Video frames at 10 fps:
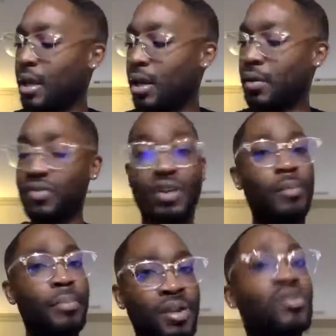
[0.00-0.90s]
yeah,
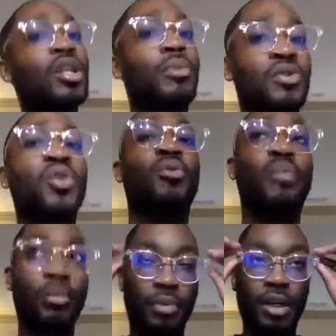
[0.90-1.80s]
it's going to be December
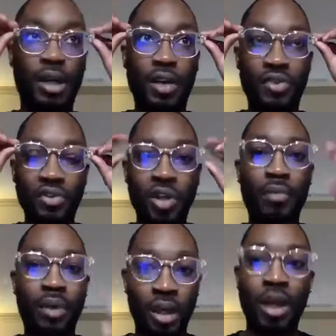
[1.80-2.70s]
to remember because
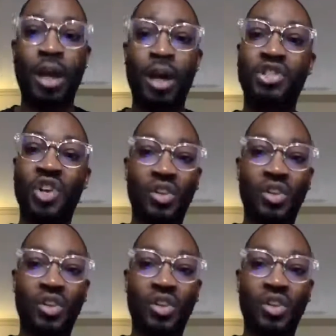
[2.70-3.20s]
there's going to be